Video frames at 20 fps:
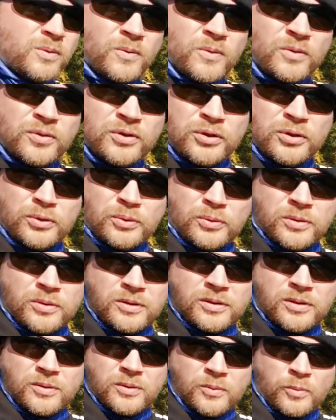We'll do
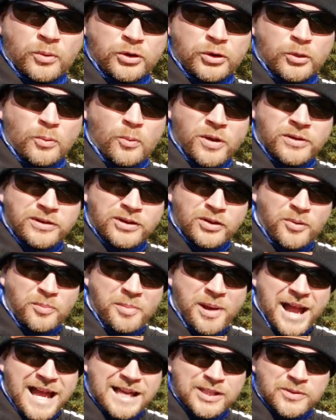one little
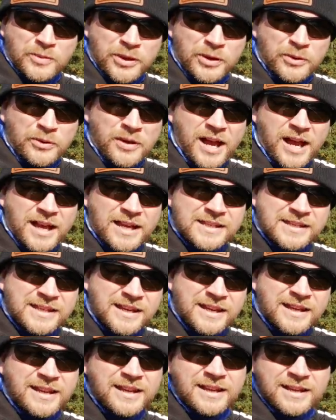pass with you guys
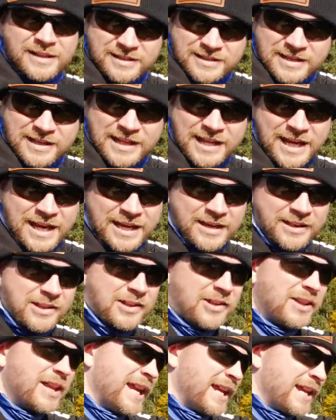to the end of
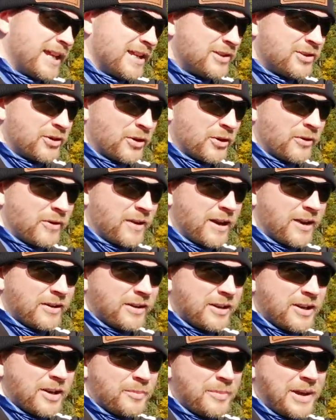the lake and turn around
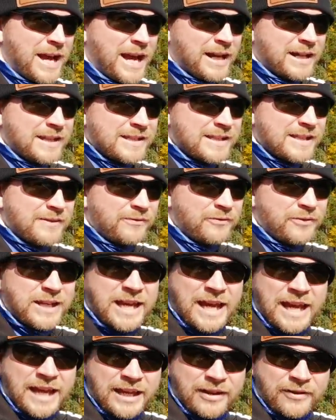and come back and see if we
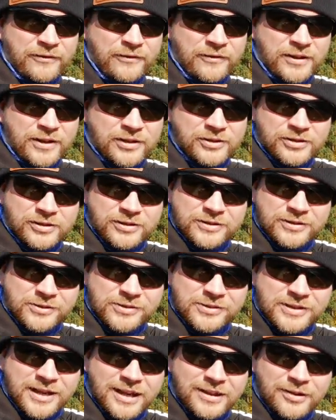can't get a fish. So
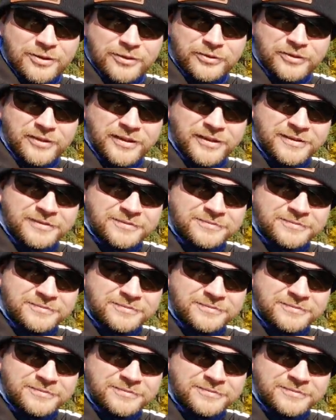stay tuned.